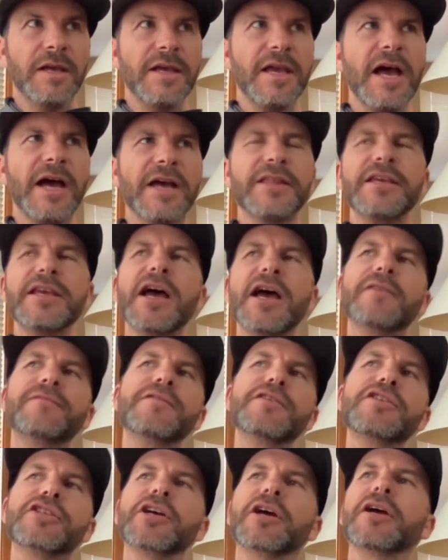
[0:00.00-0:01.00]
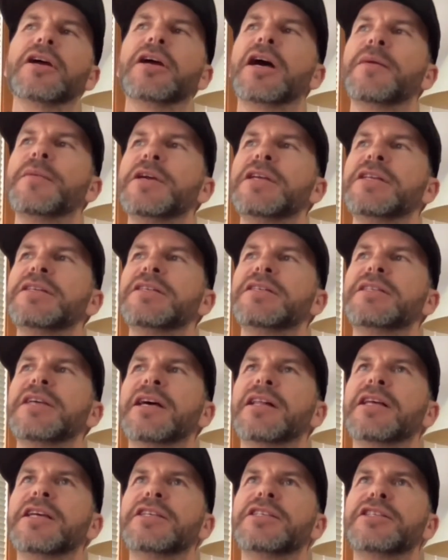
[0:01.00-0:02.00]
Yeah, for sure. I mean,
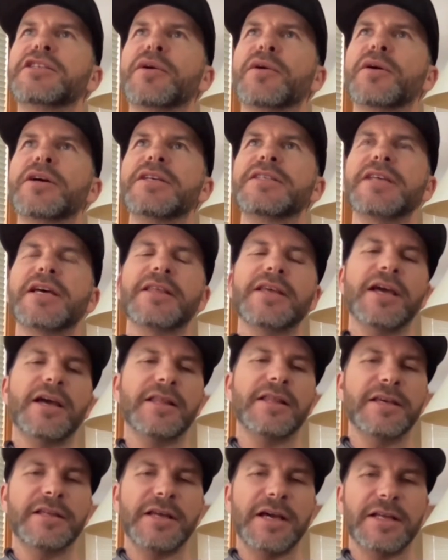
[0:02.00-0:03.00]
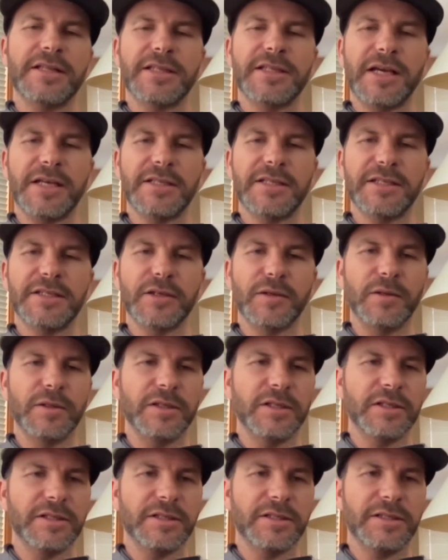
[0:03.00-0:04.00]
telling stories, I think that's as
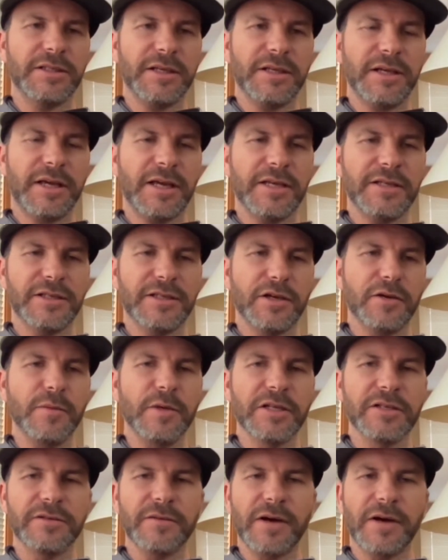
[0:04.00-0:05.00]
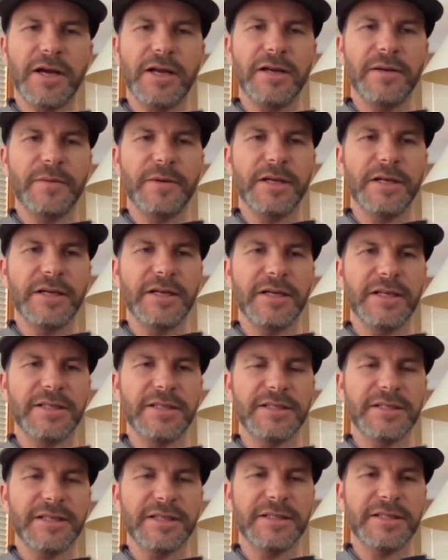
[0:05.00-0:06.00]
old as humans, right? I mean,
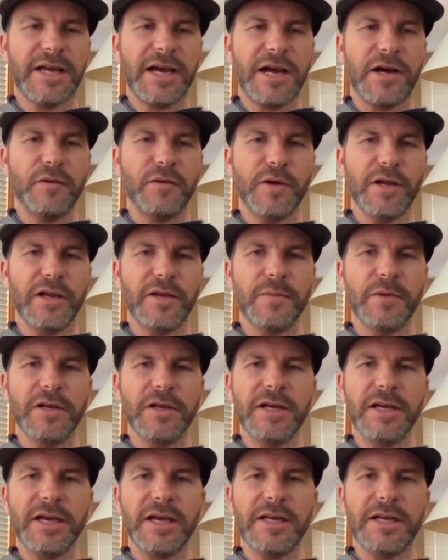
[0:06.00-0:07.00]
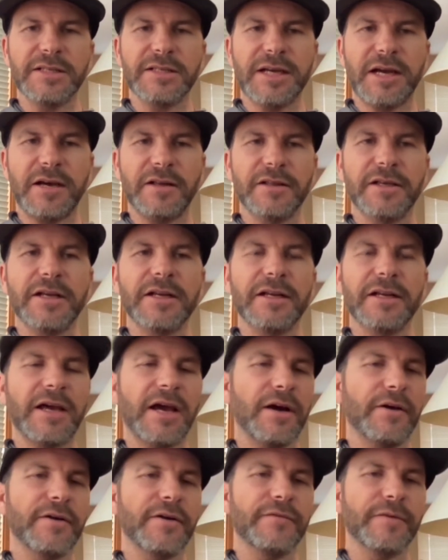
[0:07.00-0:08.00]
it's how we communicate. It's
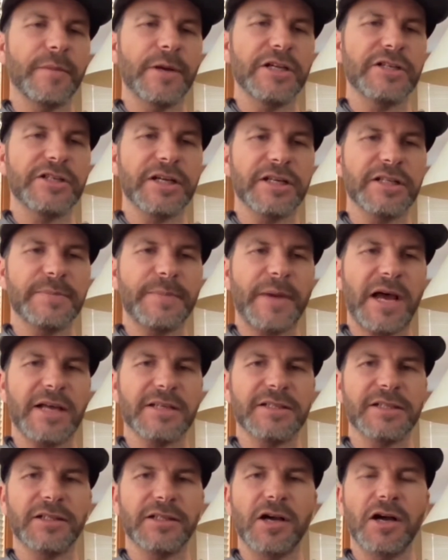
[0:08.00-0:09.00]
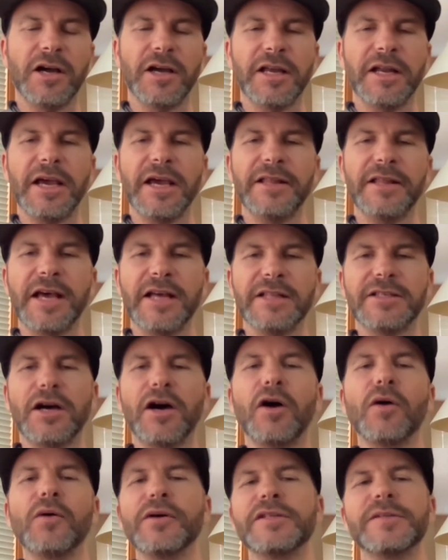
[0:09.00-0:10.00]
how information gets passed along. And that's
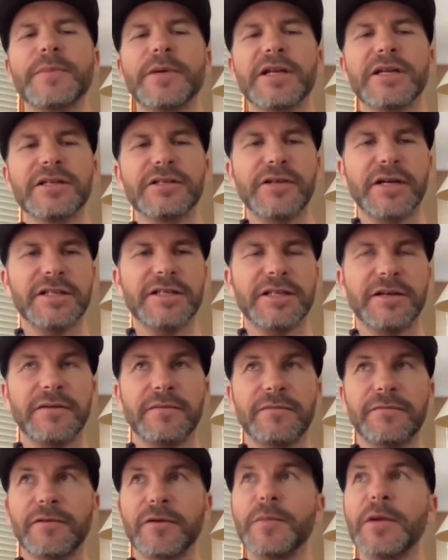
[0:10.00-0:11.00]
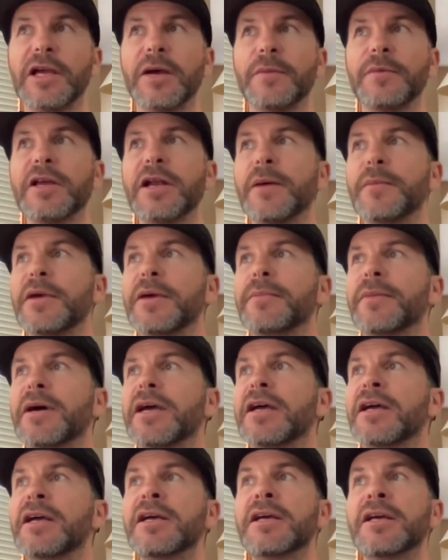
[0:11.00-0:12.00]
always been interesting for me. I mean, I
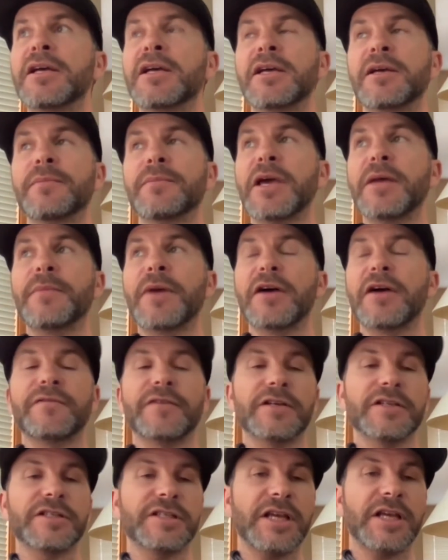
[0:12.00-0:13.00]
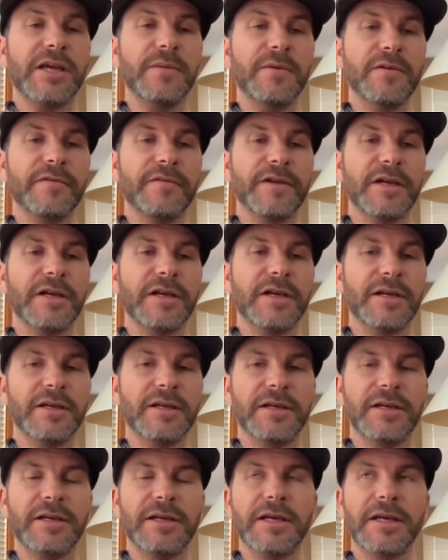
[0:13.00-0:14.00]
made my first ski movie
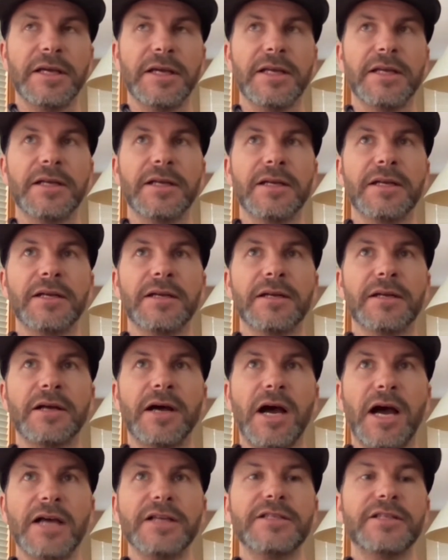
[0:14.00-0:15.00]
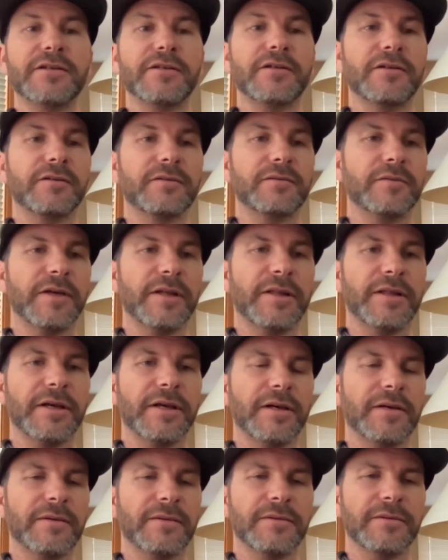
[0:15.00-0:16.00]
in high school with
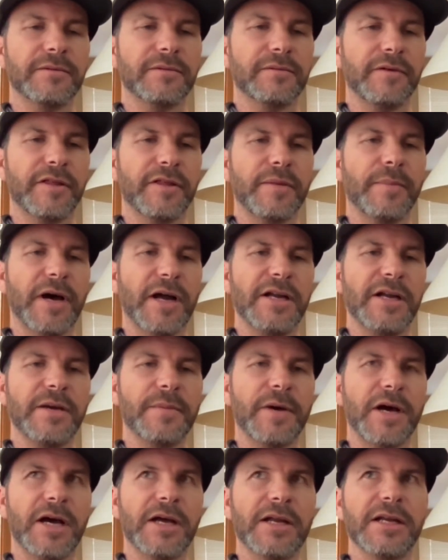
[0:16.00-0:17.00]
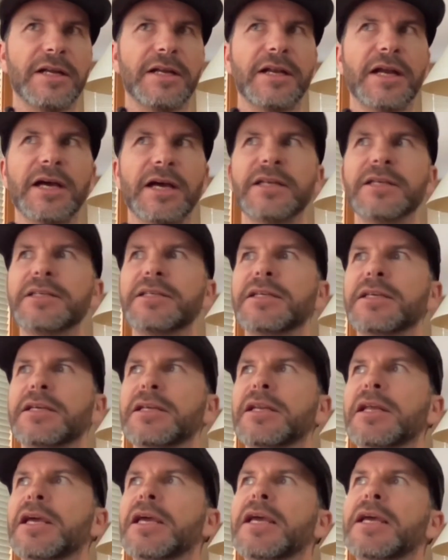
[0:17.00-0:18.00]
a buddy of mine in
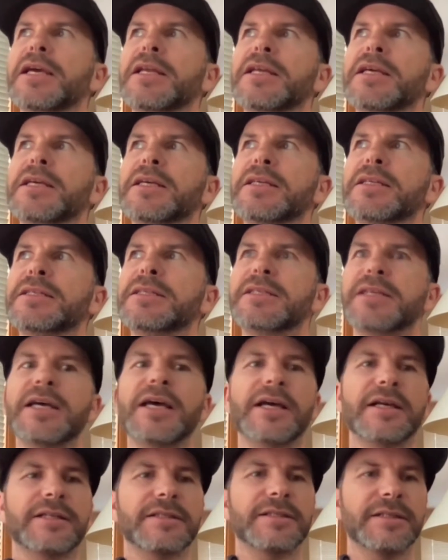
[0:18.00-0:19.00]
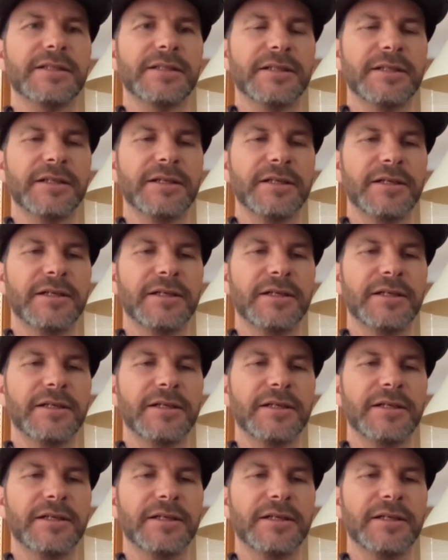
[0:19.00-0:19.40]
1986.